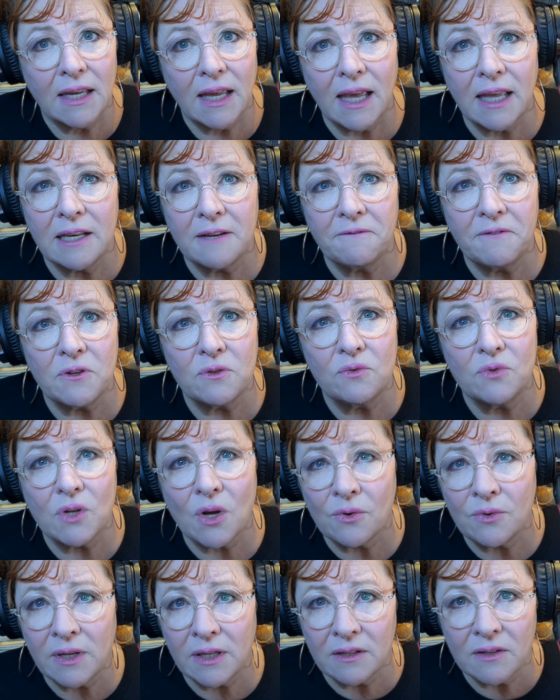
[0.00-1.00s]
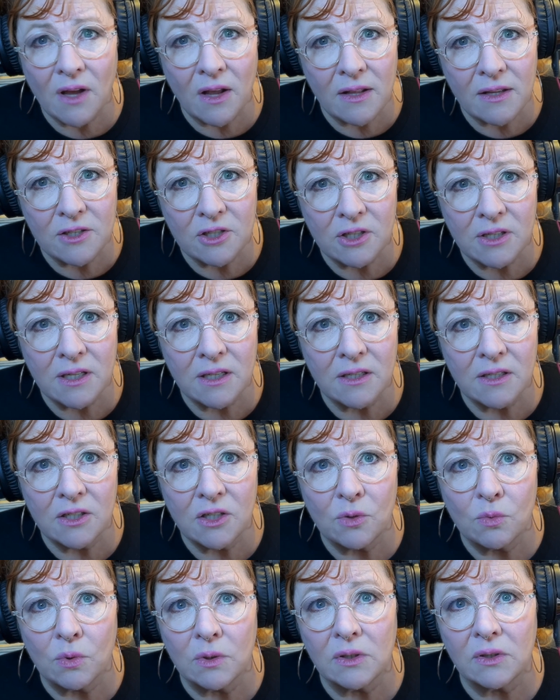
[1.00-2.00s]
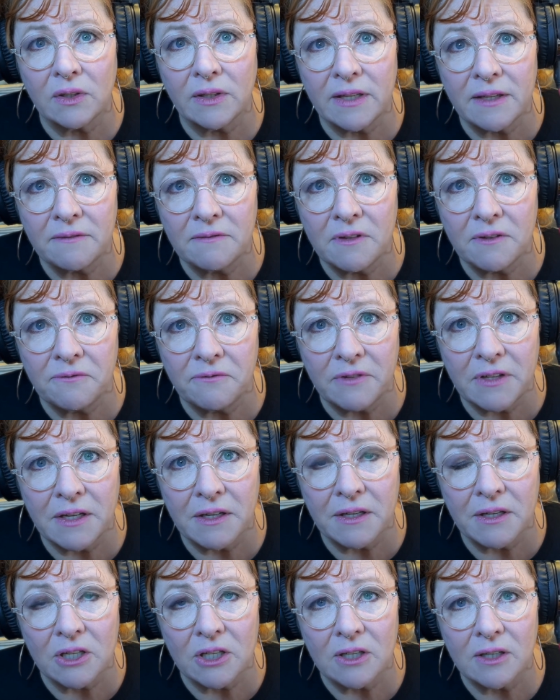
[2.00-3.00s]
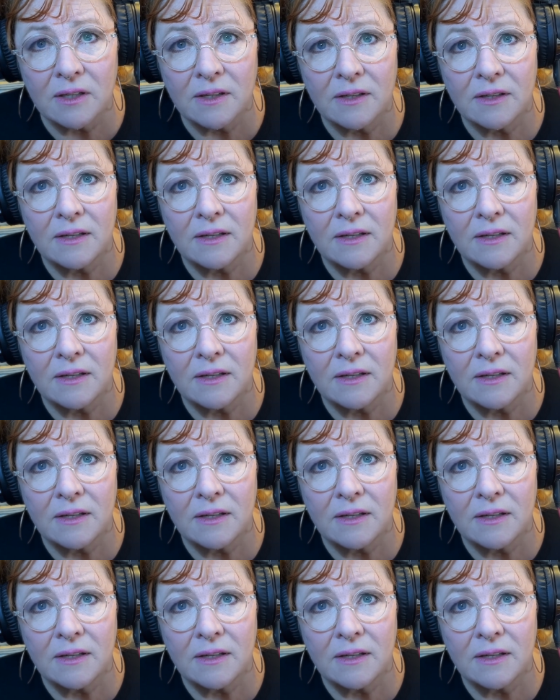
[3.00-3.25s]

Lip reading: And if you don't acknowledge it, you will live the fear,